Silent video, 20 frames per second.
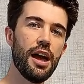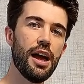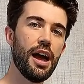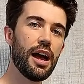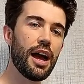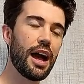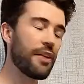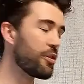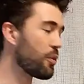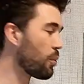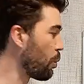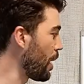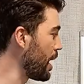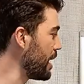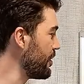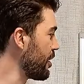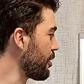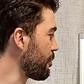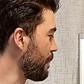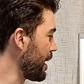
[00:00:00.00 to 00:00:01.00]
And the way
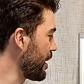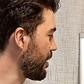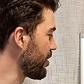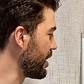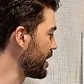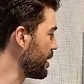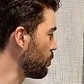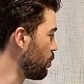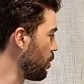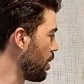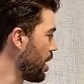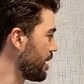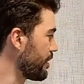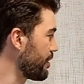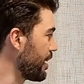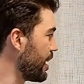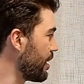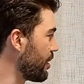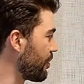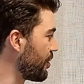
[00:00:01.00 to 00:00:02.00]
this basically worked
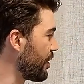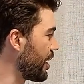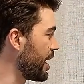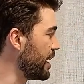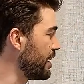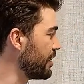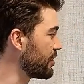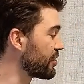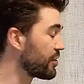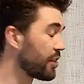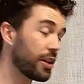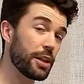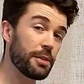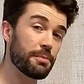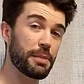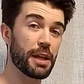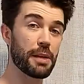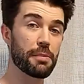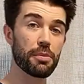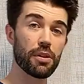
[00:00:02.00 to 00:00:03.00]
is they studied
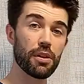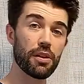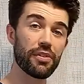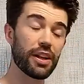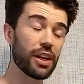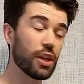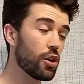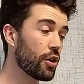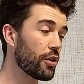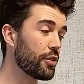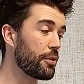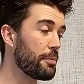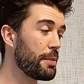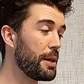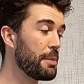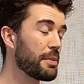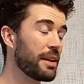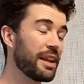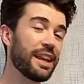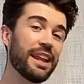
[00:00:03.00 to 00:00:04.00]
people, they looked at
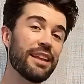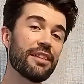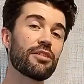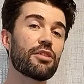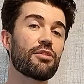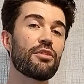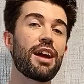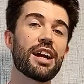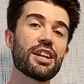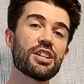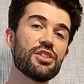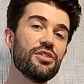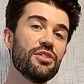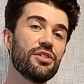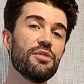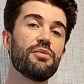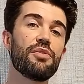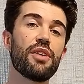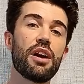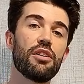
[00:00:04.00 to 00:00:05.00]
people in interactions
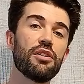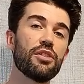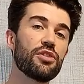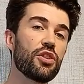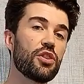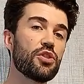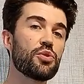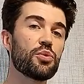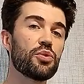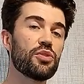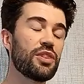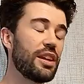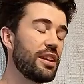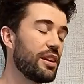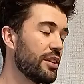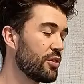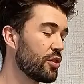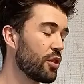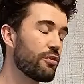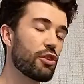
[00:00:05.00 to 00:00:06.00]
in various social
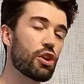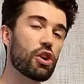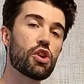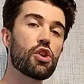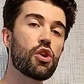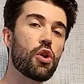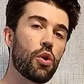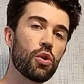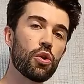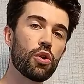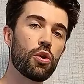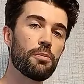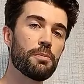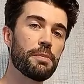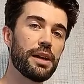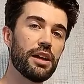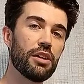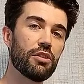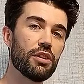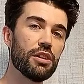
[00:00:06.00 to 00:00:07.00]
settings over a long
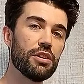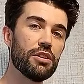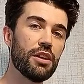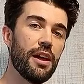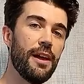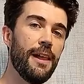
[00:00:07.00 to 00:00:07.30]
period,